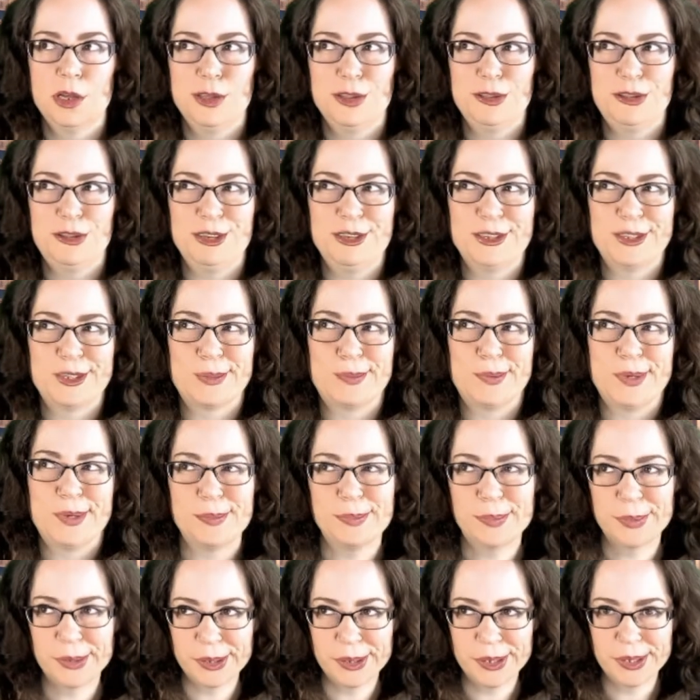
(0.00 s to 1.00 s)
these
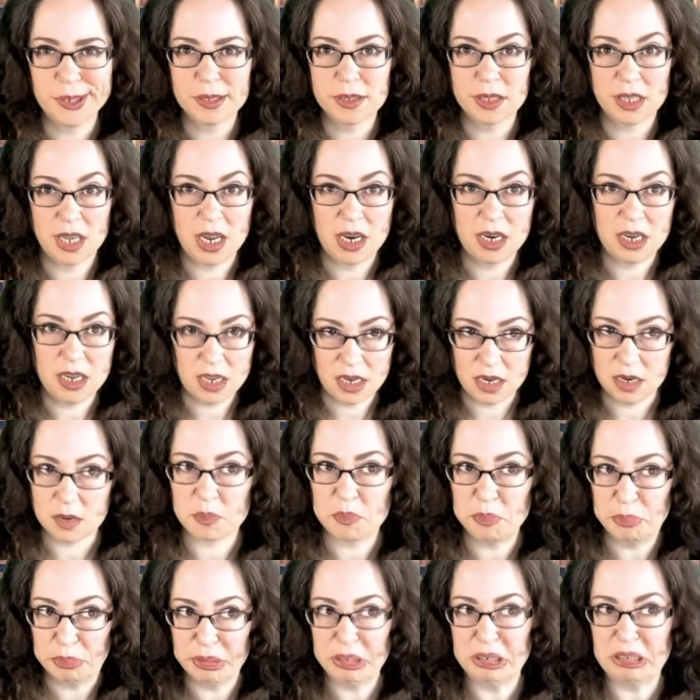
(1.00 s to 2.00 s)
people that
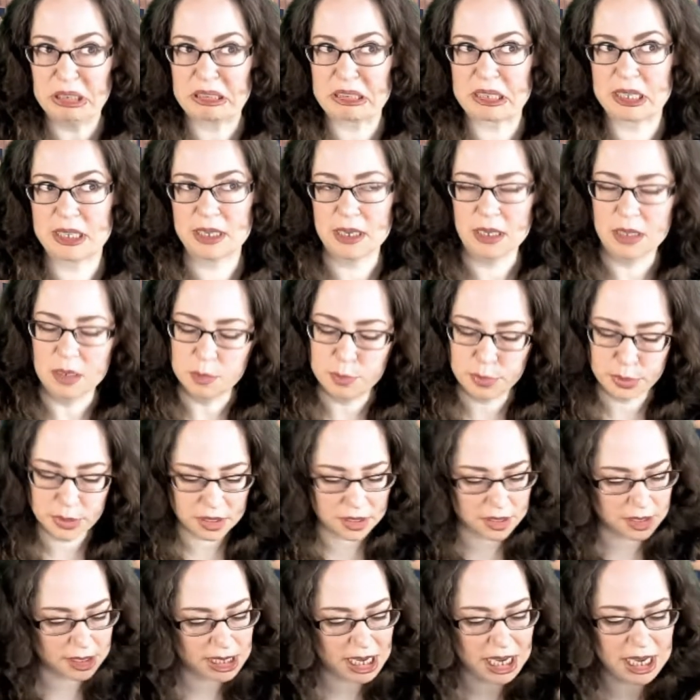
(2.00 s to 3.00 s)
eat books and the
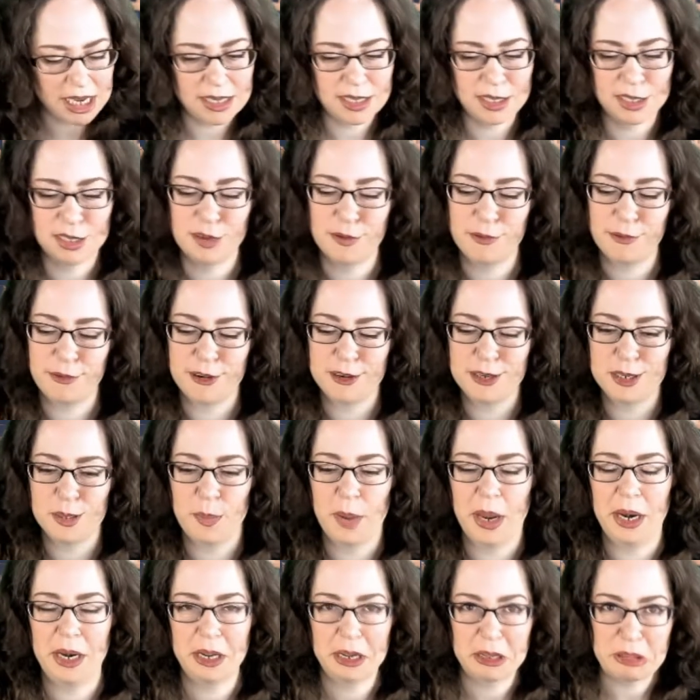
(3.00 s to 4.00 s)
books taste different
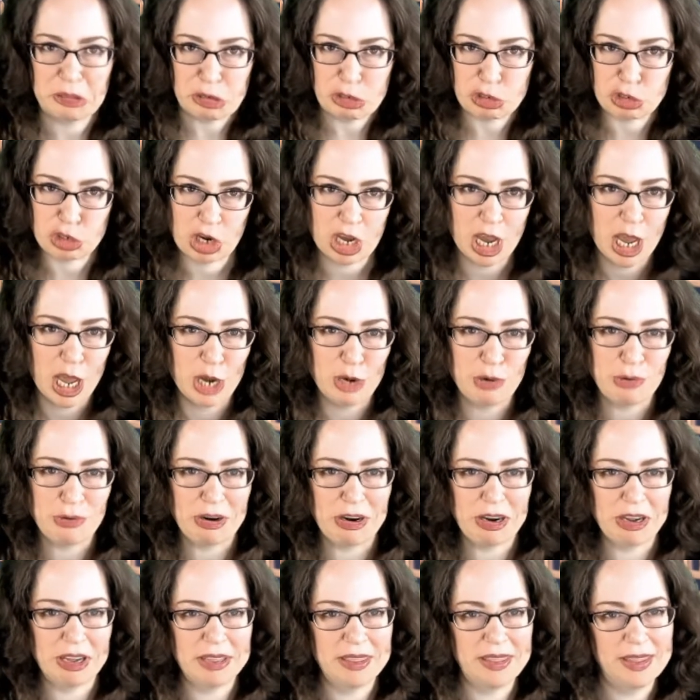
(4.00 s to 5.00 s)
depending on the
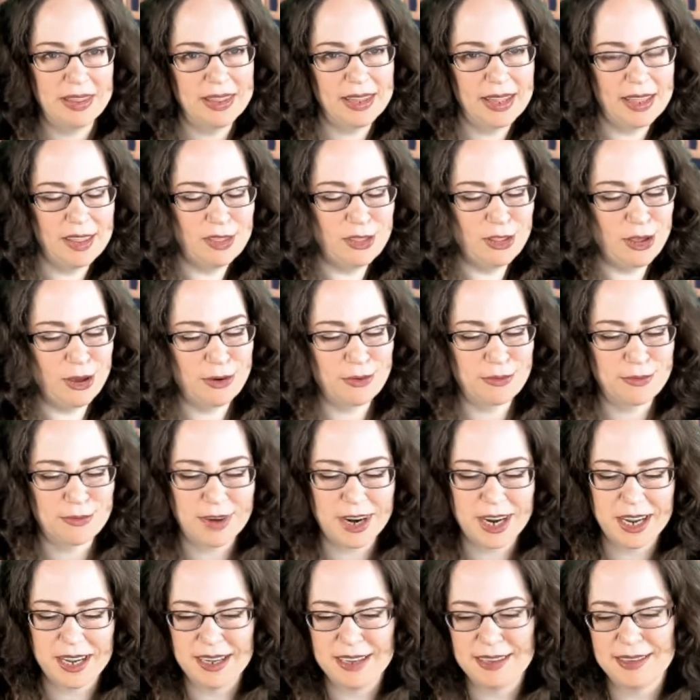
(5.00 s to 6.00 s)
genre and they're
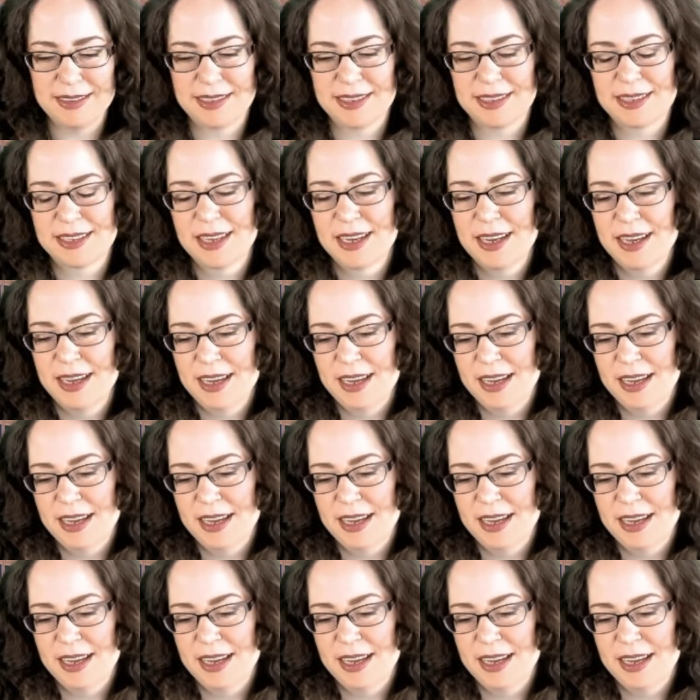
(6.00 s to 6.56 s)
raised,